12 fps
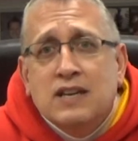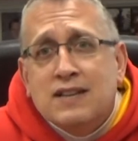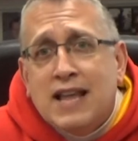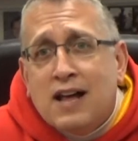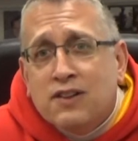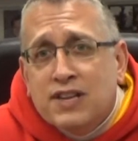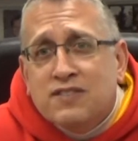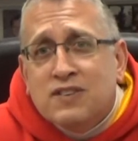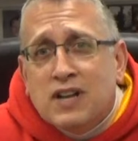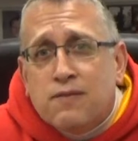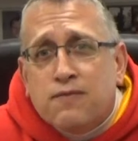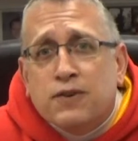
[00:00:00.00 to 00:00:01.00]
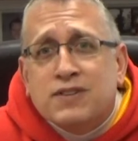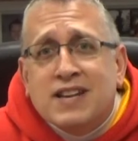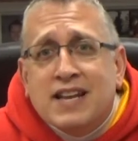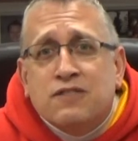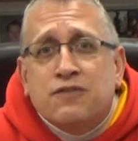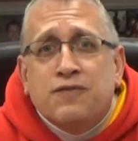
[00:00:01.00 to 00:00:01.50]
Now listen up for
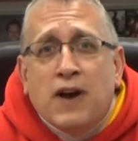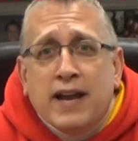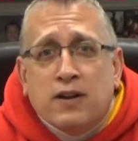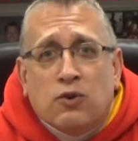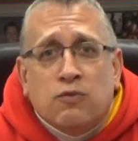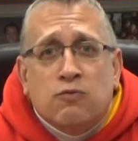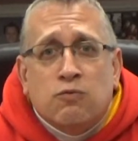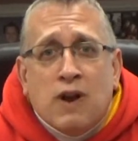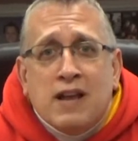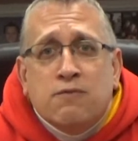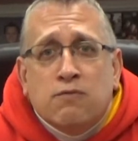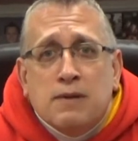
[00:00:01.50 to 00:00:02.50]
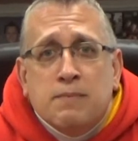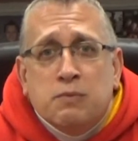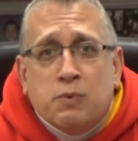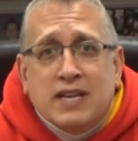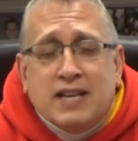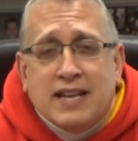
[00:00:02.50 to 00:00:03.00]
today's final Red
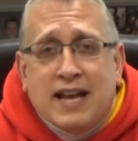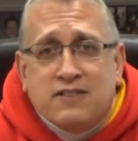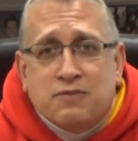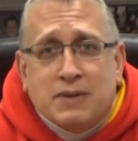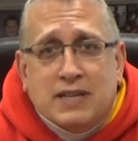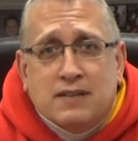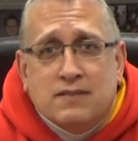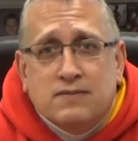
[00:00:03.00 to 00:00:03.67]
Ribbon Week announcement.